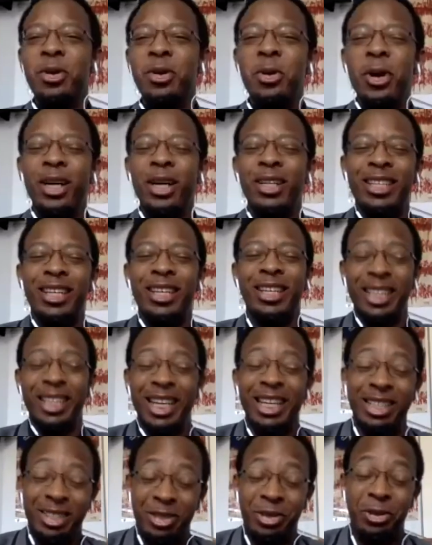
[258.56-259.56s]
Well done.
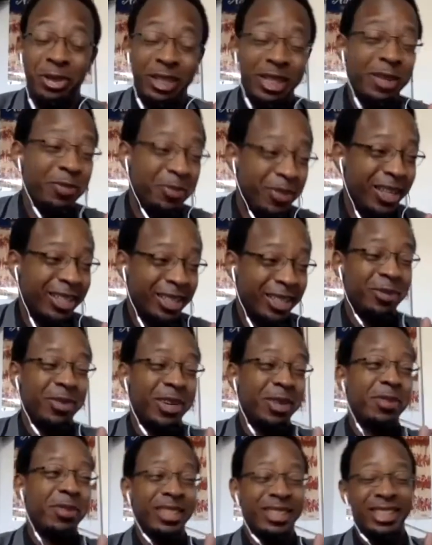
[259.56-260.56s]
That is truly impressive,
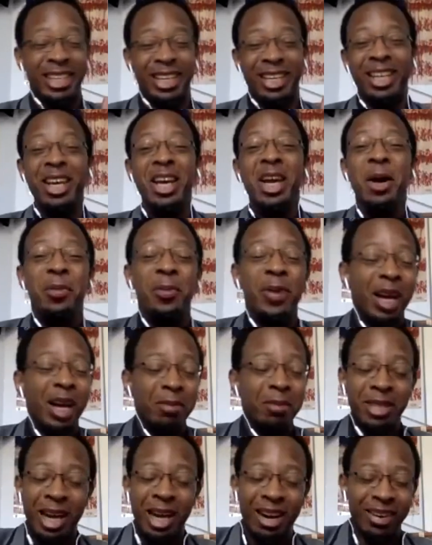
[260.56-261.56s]
I must say. But
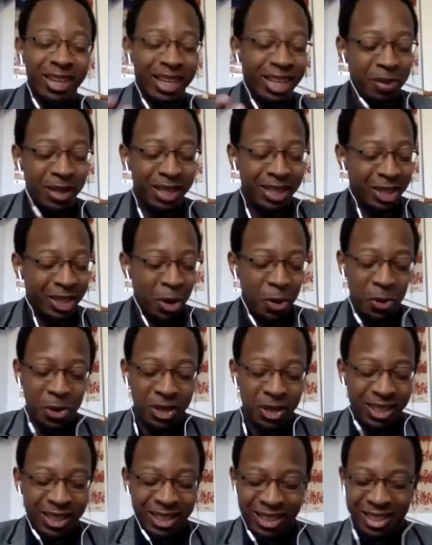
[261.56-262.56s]
I'm sorry. Please go
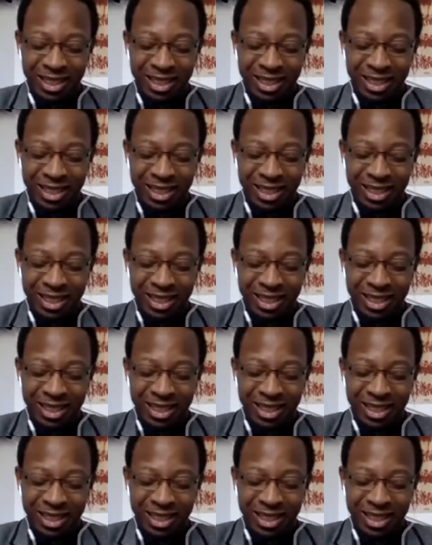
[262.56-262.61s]
on.